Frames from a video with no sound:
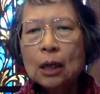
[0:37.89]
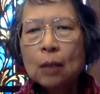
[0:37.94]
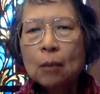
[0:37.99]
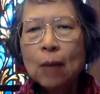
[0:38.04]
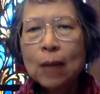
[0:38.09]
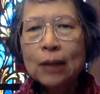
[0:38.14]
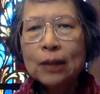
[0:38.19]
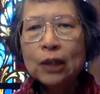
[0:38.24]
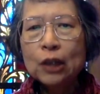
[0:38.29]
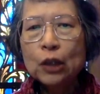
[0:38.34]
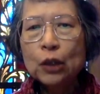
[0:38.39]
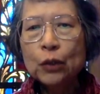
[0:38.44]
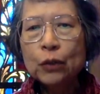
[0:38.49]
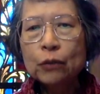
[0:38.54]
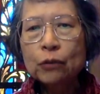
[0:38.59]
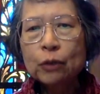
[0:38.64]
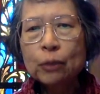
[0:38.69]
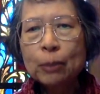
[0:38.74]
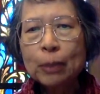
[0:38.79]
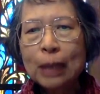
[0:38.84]
Martin
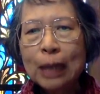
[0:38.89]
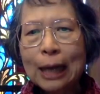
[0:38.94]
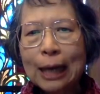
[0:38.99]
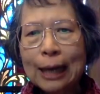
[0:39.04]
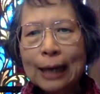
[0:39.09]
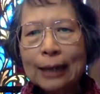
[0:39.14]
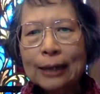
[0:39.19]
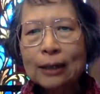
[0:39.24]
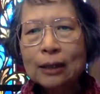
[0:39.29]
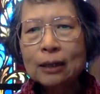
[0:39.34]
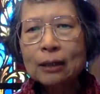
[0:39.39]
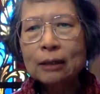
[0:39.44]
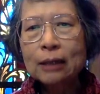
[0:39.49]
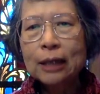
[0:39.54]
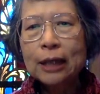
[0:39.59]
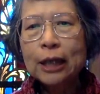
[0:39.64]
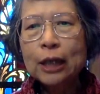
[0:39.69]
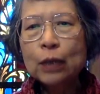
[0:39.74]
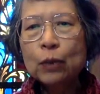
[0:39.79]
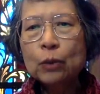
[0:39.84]
Luther replied
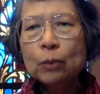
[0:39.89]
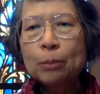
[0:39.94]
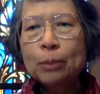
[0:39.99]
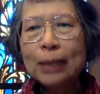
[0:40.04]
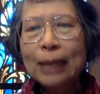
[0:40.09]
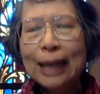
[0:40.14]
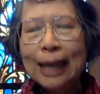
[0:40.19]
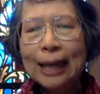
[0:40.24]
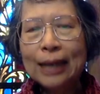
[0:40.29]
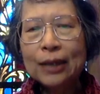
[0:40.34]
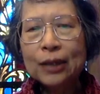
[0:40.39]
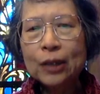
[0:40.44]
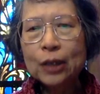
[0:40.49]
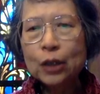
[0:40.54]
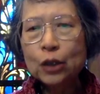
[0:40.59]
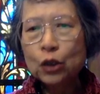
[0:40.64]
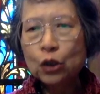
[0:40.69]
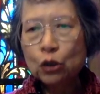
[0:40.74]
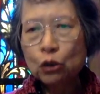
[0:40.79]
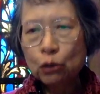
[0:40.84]
that he would plant
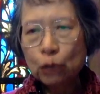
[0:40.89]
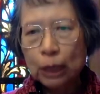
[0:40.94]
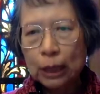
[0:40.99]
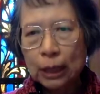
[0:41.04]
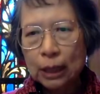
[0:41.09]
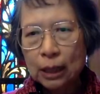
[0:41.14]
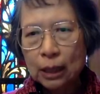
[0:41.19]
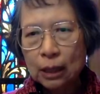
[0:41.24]
a tree.